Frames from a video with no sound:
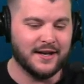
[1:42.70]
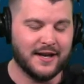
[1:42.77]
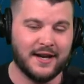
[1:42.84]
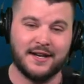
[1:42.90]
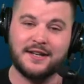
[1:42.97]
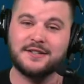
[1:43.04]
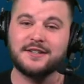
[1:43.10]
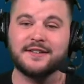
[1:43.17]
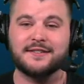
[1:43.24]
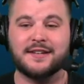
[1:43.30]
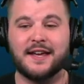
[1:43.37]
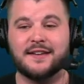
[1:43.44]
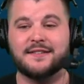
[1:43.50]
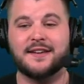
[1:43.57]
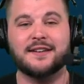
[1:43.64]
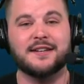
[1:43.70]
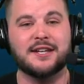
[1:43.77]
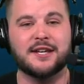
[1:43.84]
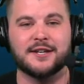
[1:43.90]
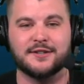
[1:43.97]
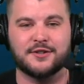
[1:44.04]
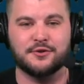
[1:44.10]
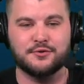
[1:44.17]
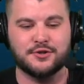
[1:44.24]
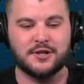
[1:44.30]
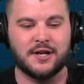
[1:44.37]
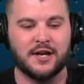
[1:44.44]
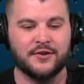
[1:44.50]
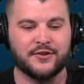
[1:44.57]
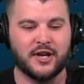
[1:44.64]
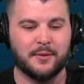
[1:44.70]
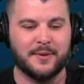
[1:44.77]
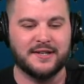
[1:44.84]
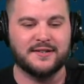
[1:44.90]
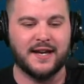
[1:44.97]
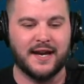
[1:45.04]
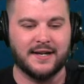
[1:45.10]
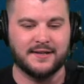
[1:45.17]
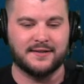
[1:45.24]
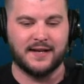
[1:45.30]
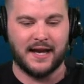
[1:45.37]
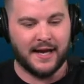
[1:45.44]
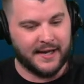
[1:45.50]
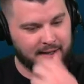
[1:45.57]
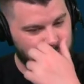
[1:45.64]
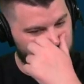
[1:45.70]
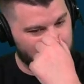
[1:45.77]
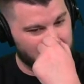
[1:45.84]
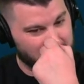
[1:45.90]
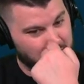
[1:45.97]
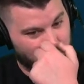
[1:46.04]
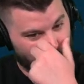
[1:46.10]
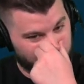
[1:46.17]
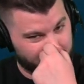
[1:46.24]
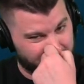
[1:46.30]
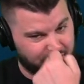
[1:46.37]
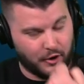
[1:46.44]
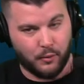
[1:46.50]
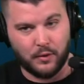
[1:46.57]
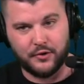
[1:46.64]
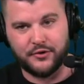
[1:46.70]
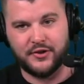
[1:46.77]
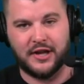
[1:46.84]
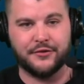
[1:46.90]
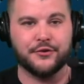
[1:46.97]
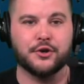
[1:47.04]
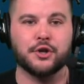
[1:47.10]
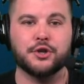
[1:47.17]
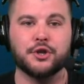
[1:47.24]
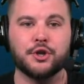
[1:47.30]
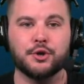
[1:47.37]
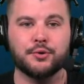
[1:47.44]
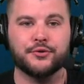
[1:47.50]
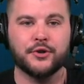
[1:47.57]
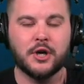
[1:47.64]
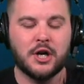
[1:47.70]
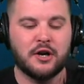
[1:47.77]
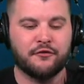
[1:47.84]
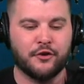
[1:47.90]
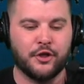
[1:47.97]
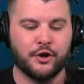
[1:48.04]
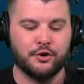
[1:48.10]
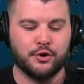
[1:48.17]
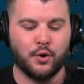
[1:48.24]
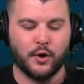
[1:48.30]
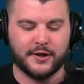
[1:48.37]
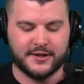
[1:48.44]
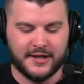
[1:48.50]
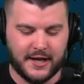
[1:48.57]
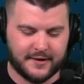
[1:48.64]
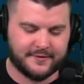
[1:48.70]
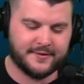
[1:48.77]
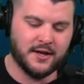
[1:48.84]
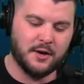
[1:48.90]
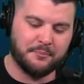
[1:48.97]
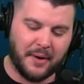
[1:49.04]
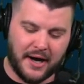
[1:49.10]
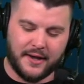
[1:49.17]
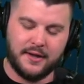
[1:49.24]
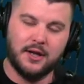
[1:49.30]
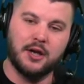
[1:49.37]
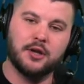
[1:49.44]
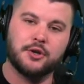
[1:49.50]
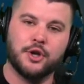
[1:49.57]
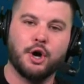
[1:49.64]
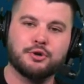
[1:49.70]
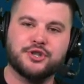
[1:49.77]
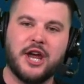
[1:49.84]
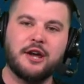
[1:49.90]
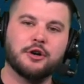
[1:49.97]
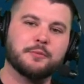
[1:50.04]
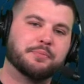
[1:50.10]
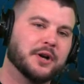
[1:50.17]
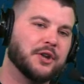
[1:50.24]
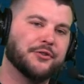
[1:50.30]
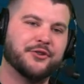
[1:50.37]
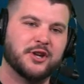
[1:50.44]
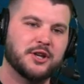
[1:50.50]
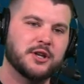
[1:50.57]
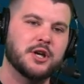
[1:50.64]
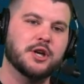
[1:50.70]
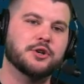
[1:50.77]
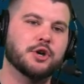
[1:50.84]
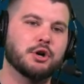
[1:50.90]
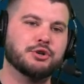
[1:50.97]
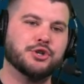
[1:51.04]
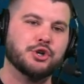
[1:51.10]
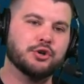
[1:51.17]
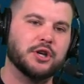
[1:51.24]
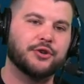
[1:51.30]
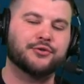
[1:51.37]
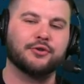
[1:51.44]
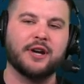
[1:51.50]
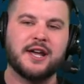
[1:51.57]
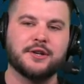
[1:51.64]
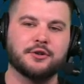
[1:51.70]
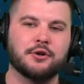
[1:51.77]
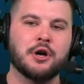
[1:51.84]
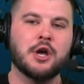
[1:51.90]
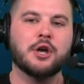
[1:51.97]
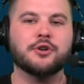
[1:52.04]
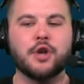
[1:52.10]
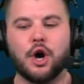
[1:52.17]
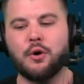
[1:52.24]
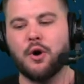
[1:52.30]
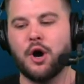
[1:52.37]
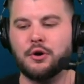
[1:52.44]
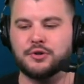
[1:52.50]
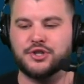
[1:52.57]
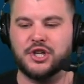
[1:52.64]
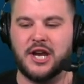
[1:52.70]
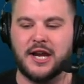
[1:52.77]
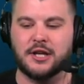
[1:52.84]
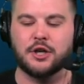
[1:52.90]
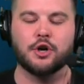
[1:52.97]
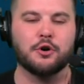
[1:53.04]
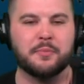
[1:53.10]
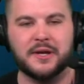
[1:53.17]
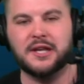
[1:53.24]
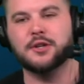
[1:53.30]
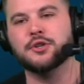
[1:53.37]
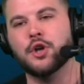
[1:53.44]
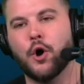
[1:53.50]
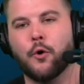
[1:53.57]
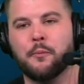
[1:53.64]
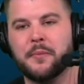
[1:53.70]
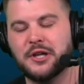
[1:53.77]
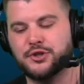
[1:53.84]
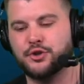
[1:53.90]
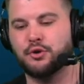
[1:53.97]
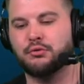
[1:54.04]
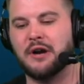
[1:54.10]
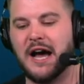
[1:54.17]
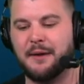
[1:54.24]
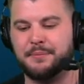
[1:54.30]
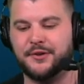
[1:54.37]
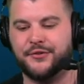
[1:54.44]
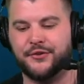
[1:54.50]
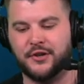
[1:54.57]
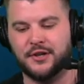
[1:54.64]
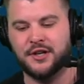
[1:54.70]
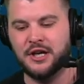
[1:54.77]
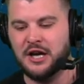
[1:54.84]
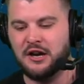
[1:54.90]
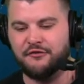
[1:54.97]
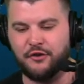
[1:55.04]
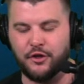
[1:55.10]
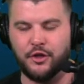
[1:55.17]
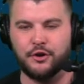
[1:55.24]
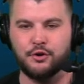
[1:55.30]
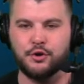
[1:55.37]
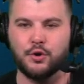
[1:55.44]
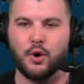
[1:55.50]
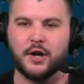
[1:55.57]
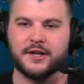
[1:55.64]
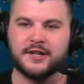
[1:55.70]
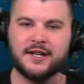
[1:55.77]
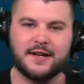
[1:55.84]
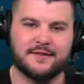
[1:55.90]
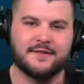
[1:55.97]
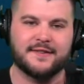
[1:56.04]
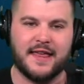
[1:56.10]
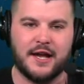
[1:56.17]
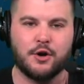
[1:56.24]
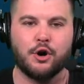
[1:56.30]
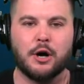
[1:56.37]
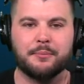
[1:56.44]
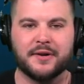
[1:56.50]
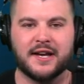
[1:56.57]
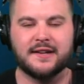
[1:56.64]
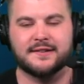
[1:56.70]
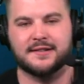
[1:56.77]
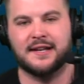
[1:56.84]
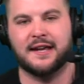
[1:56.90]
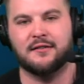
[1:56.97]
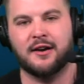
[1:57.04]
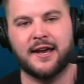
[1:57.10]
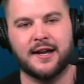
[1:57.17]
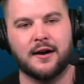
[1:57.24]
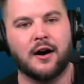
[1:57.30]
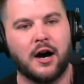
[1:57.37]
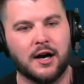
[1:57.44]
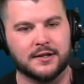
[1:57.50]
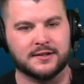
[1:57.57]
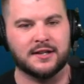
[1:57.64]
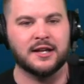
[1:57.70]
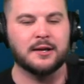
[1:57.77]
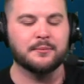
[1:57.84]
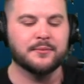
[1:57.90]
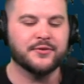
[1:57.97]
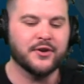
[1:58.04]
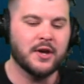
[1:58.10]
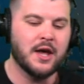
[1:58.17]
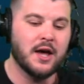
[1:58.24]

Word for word: and he just has a knee contusion, and he's going to be day-to-day going forward. So that's good news for the New York Knicks. But no Jalen Brunson, no Julius Randle, no O G Anunoby, no Mitchell Robinson for the New York Knicks as they go up against an Atlanta Hawk teams.